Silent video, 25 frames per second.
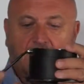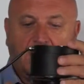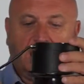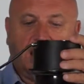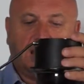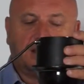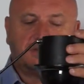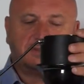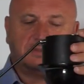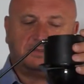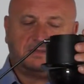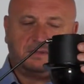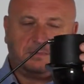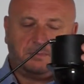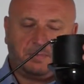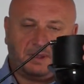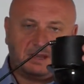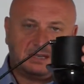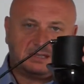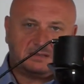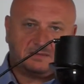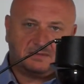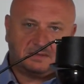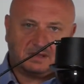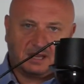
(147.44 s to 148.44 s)
Out of the
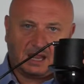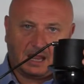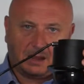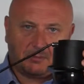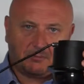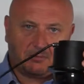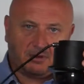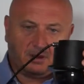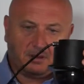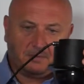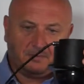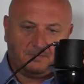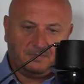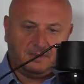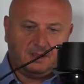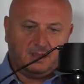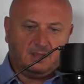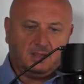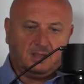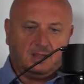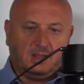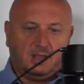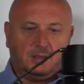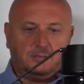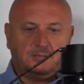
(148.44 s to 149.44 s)
base of the camera
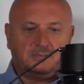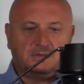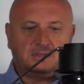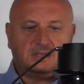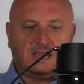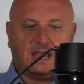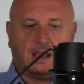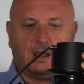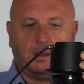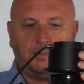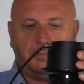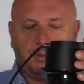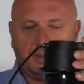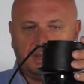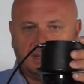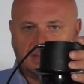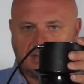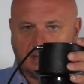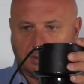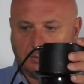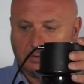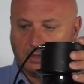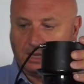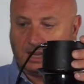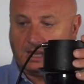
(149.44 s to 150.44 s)
comes our
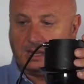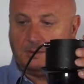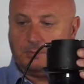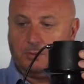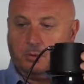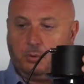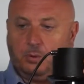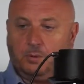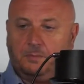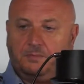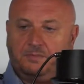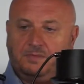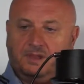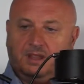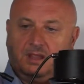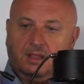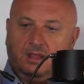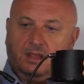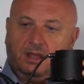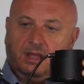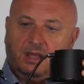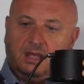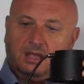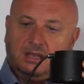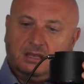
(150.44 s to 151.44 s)
pigtail cable,
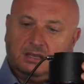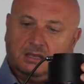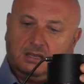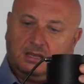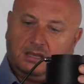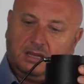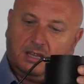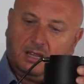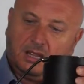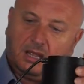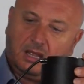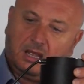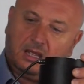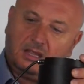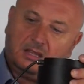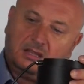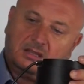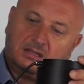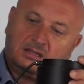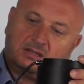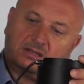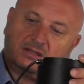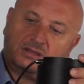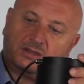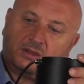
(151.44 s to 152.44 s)
and
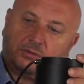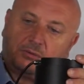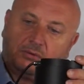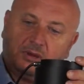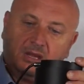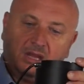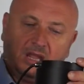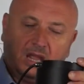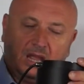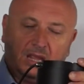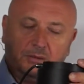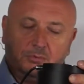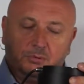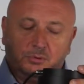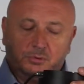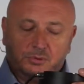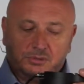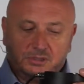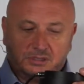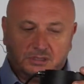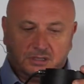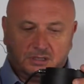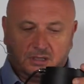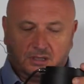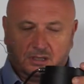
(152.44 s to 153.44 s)
there's 3
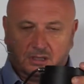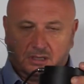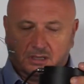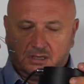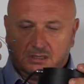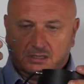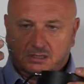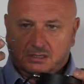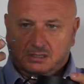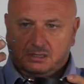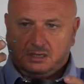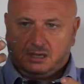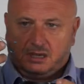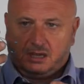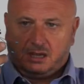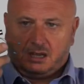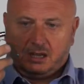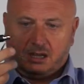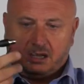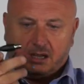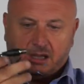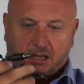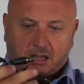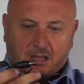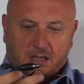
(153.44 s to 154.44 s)
cables that
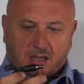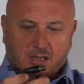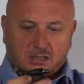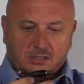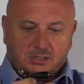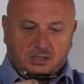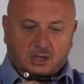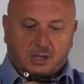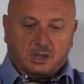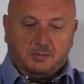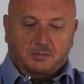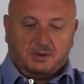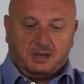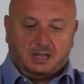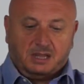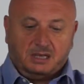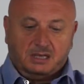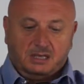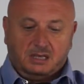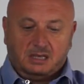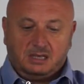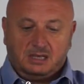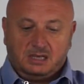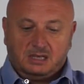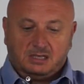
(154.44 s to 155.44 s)

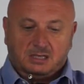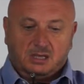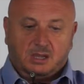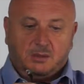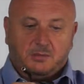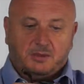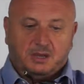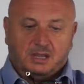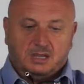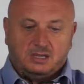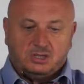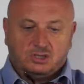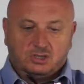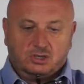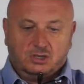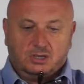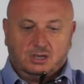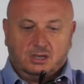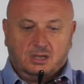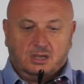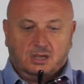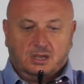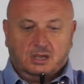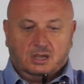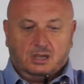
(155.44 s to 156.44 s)
need termination.
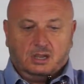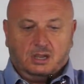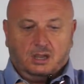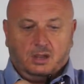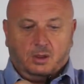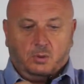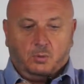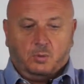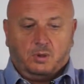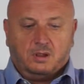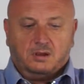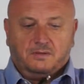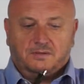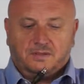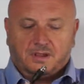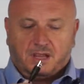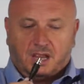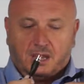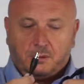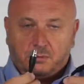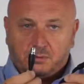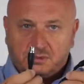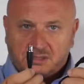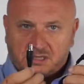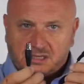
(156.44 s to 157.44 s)
One of the
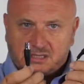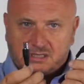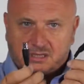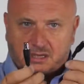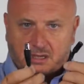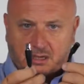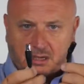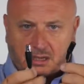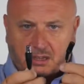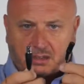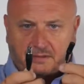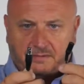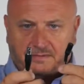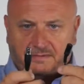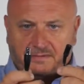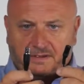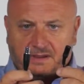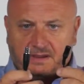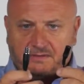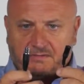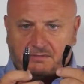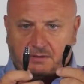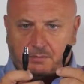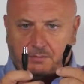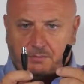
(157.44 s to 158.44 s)
cables is our
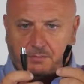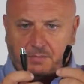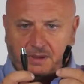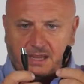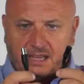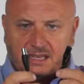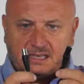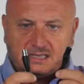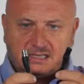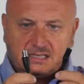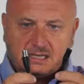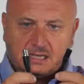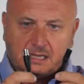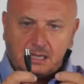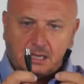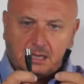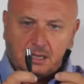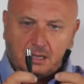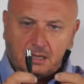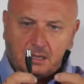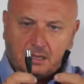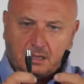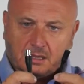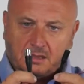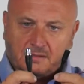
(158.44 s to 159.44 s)
favourite BNC
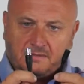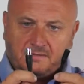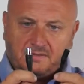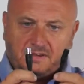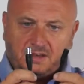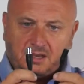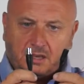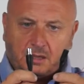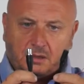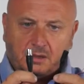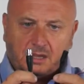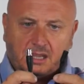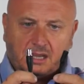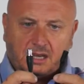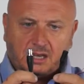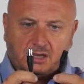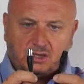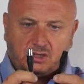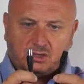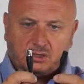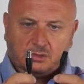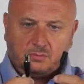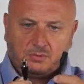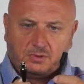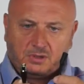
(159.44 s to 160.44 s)
video
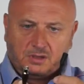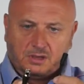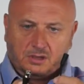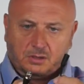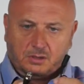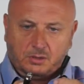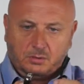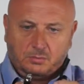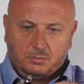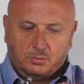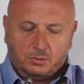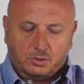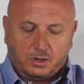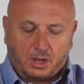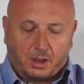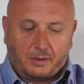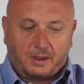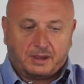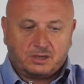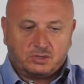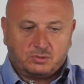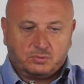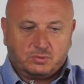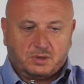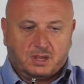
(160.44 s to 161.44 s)
connection with
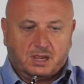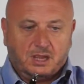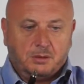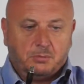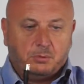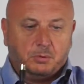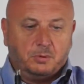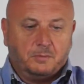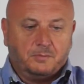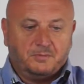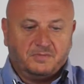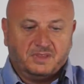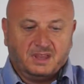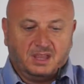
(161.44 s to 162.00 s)
coaxial cable.